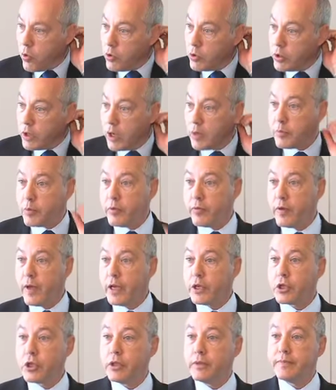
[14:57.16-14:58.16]
role in our
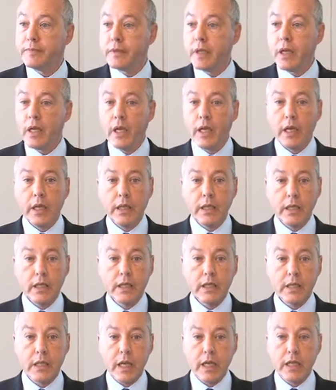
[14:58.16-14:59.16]
profession. in the
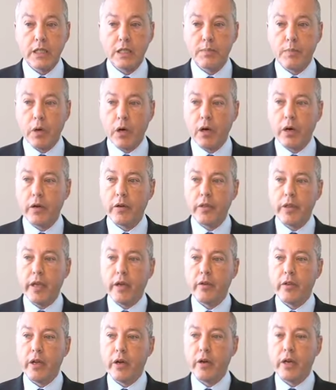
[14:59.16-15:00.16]
estates bar.
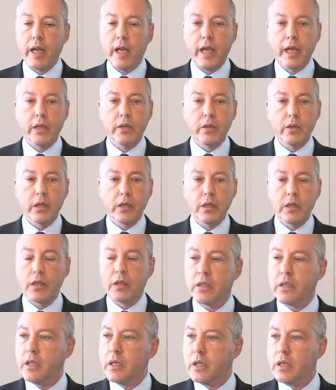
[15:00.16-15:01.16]
They're there to handle
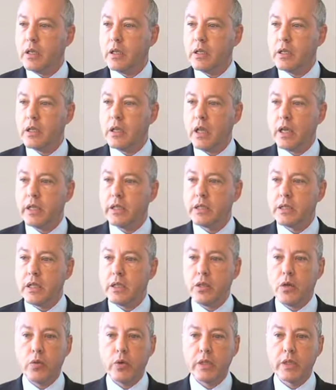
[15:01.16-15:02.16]
the clients
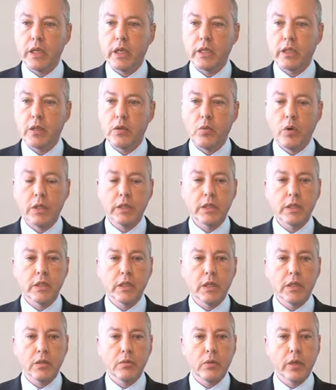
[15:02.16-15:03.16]
that no executor wants to
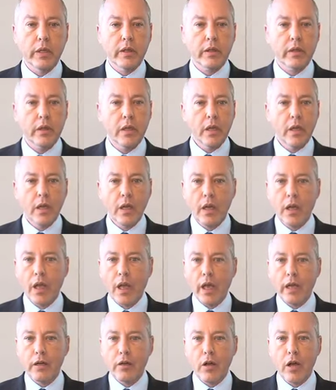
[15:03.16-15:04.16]
deal with
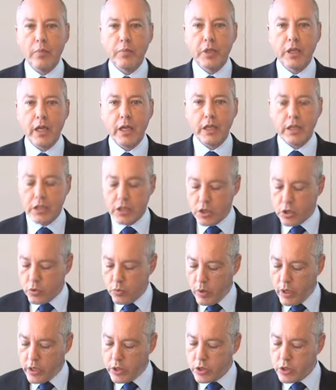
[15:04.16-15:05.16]
and complicated
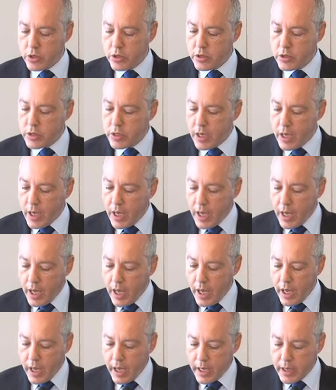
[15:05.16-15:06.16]
situations.
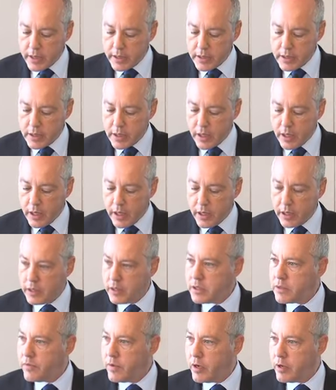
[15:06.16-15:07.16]
And
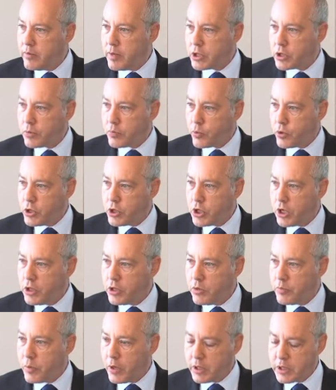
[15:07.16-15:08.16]
it's very much
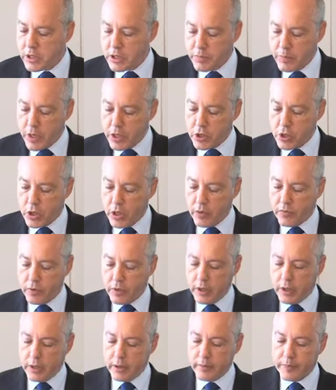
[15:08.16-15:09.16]
appreciated your participation
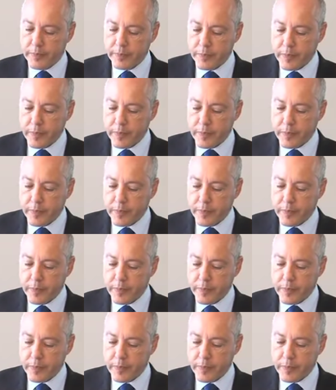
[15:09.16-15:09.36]
every year.